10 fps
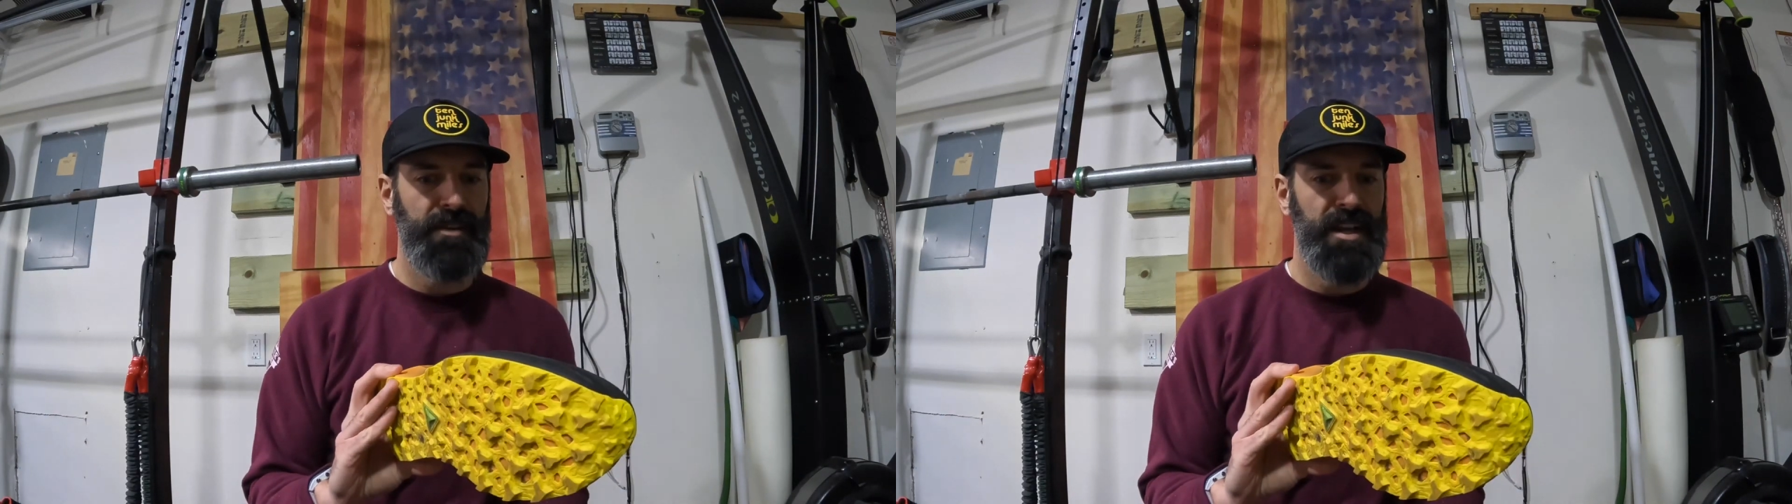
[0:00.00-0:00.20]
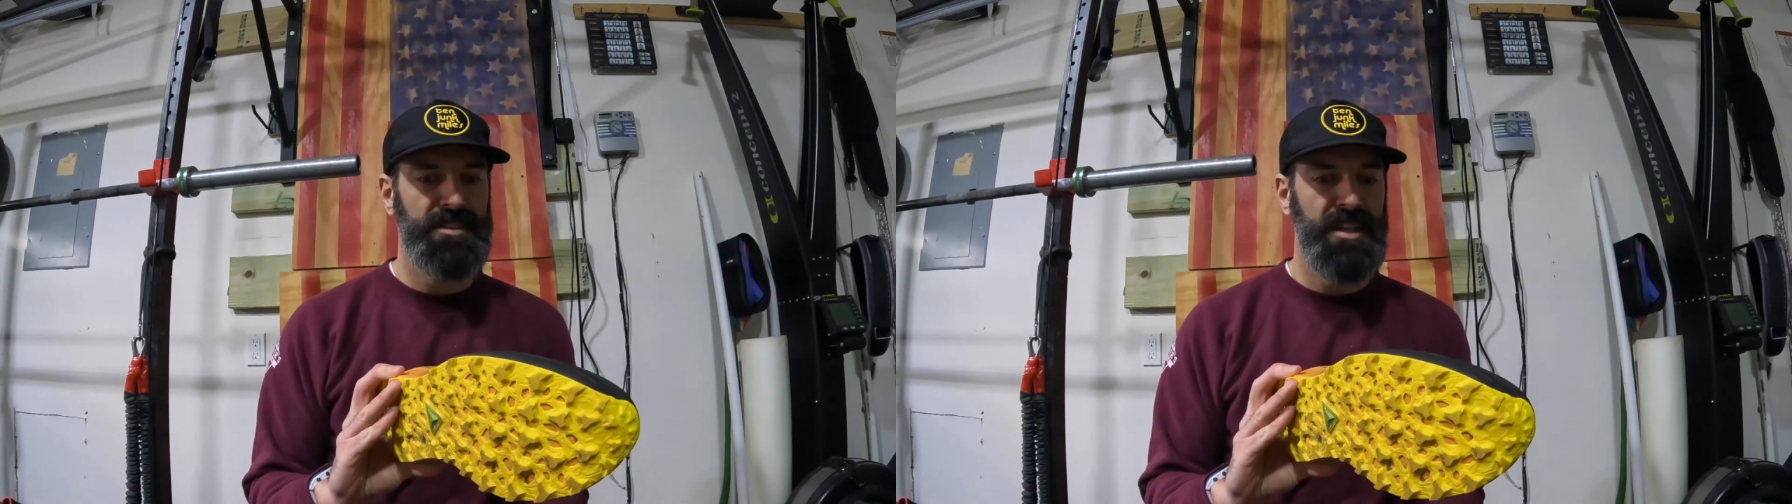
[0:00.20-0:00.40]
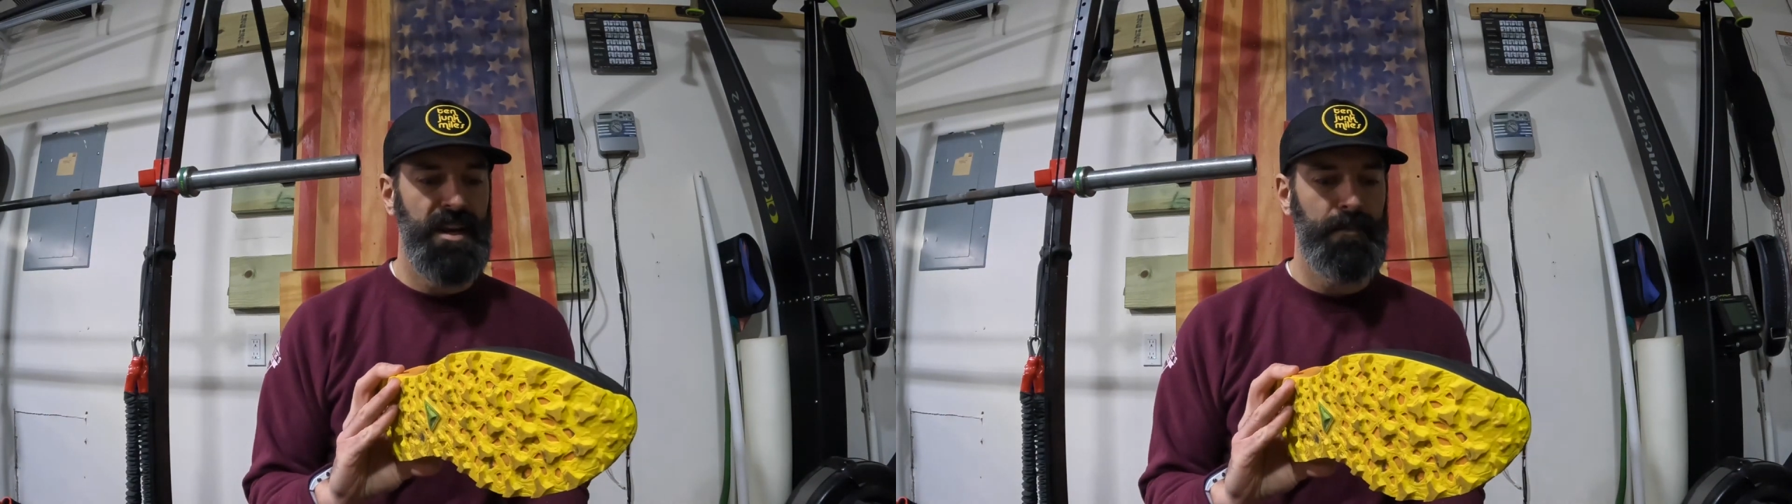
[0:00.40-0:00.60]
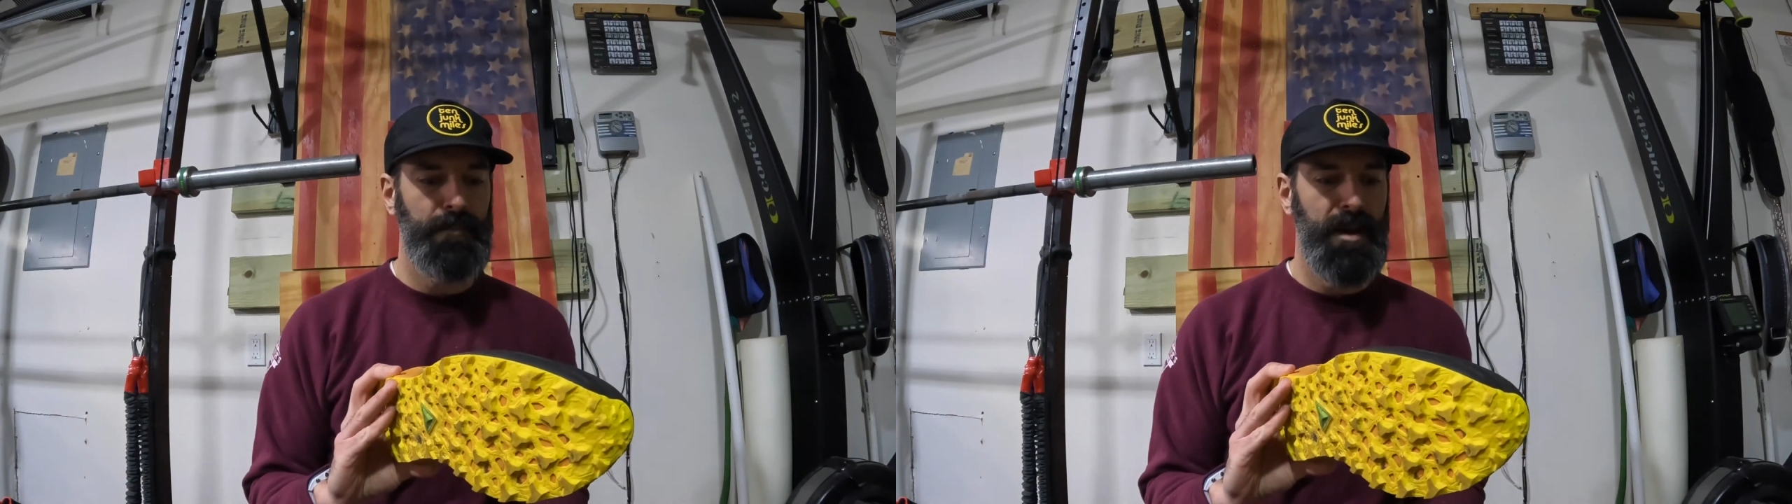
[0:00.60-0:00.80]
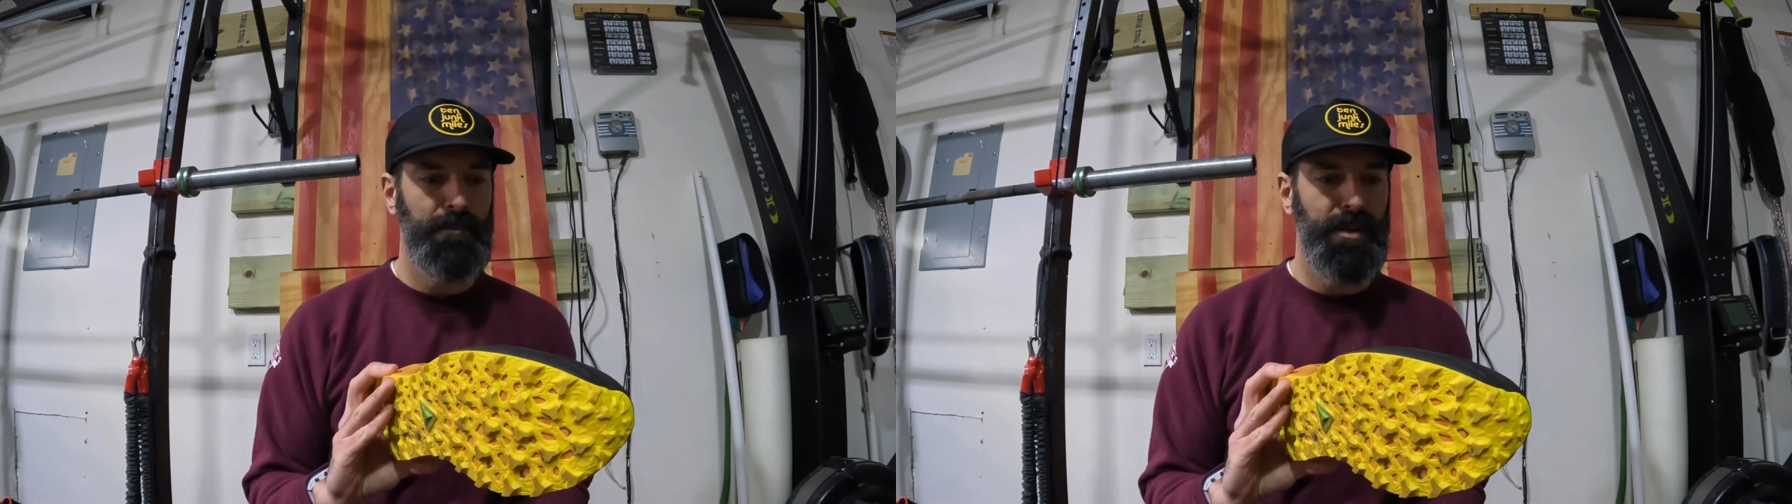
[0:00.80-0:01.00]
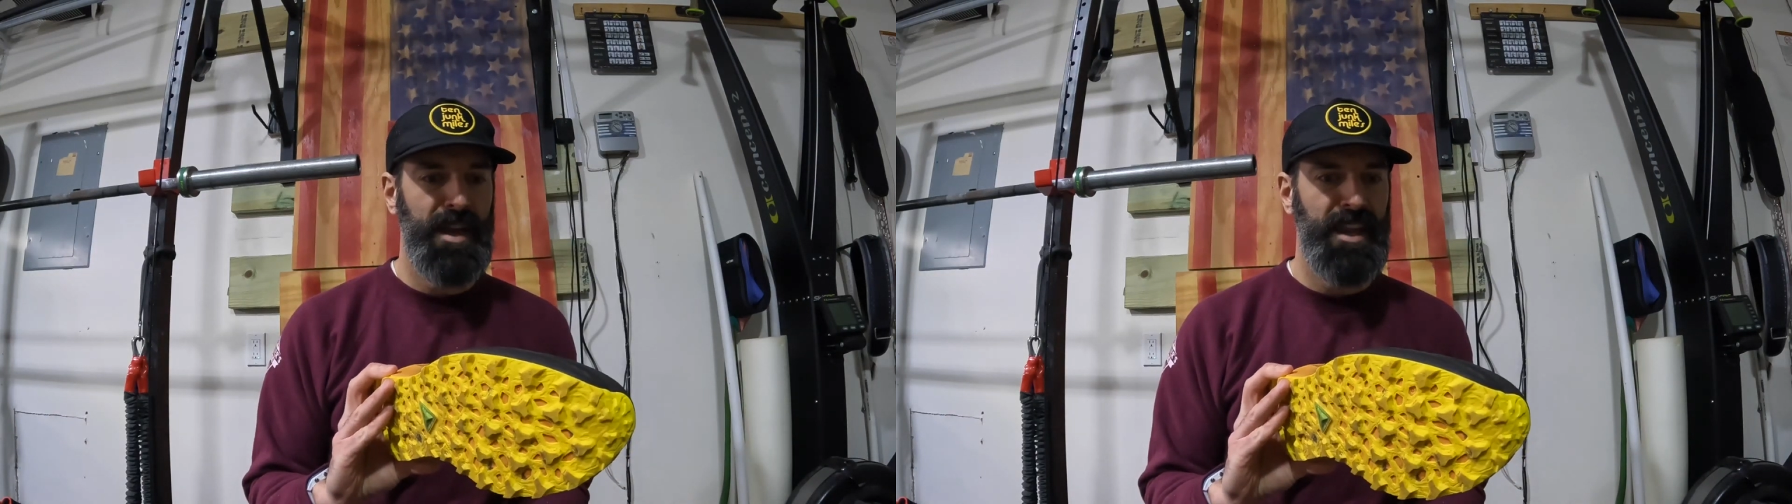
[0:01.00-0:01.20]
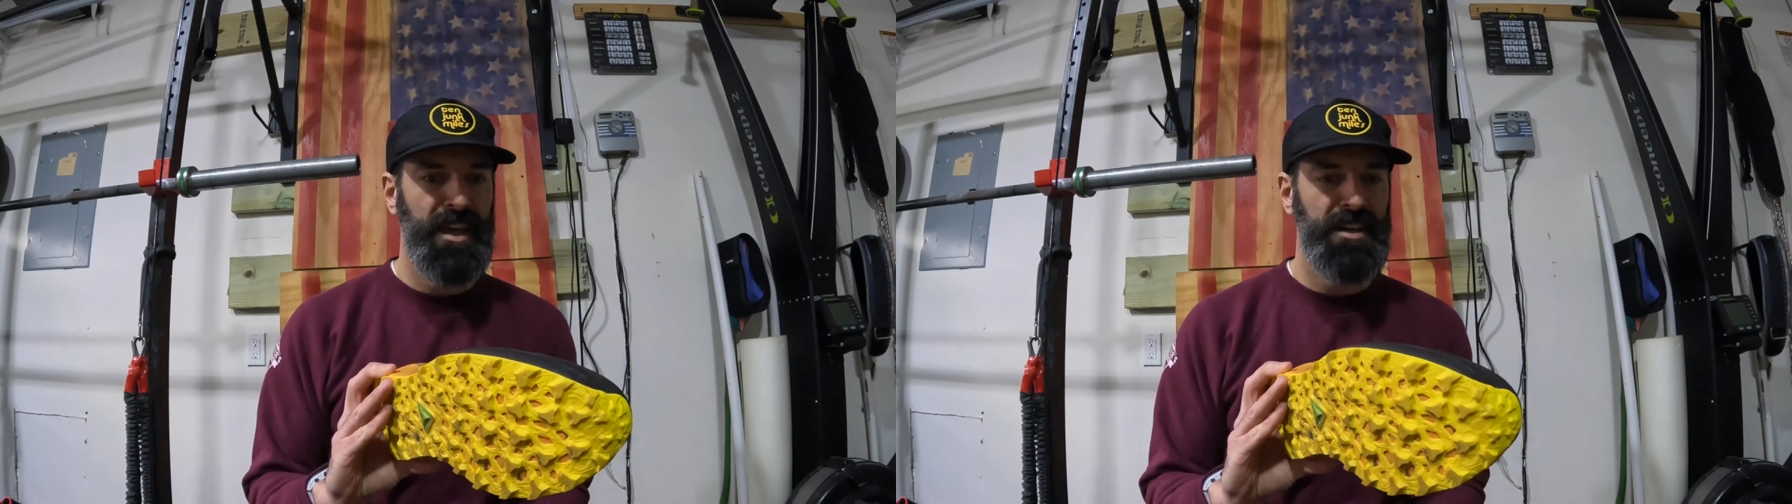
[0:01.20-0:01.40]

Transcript: race that I'm planning.